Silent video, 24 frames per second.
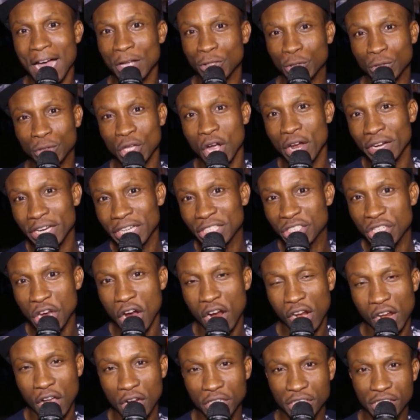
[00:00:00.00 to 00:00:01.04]
I studied
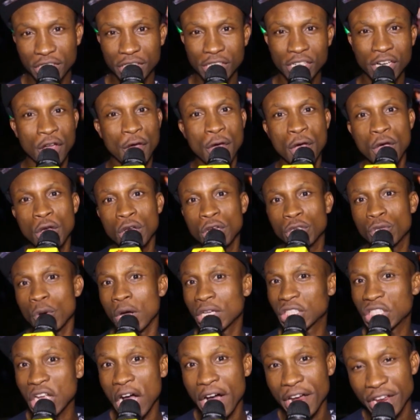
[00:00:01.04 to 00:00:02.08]
geology. It
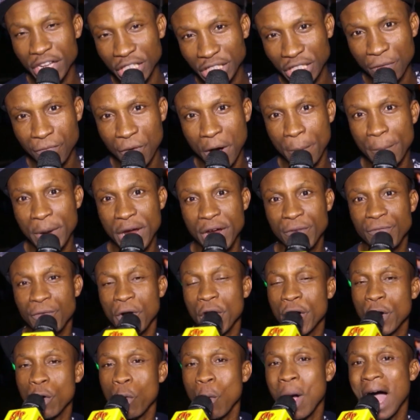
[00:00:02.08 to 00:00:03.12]
was not easy for me
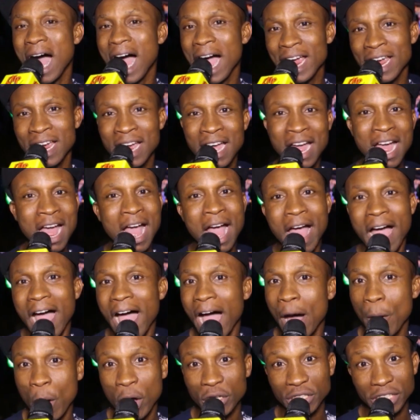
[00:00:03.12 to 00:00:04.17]
for a while.
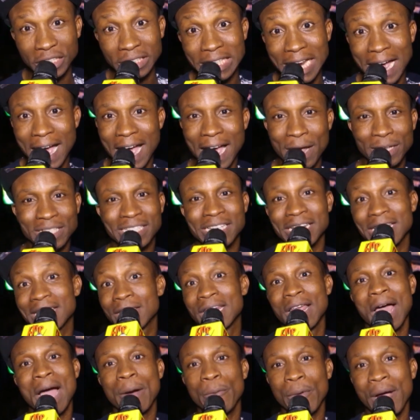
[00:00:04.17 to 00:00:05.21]
I wasn't there
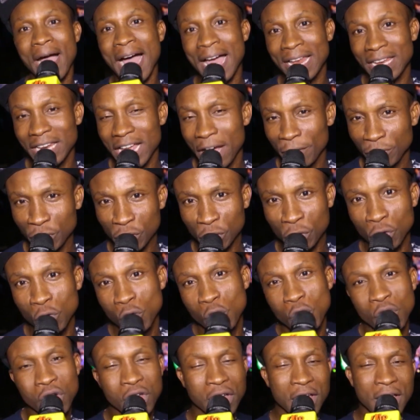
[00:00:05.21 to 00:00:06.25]
till I left
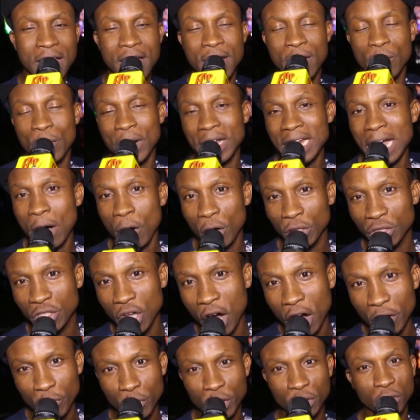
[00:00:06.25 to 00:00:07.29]
school. When I was
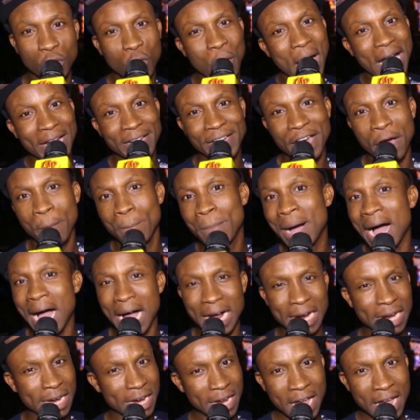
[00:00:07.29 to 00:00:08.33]
done with school, I came back.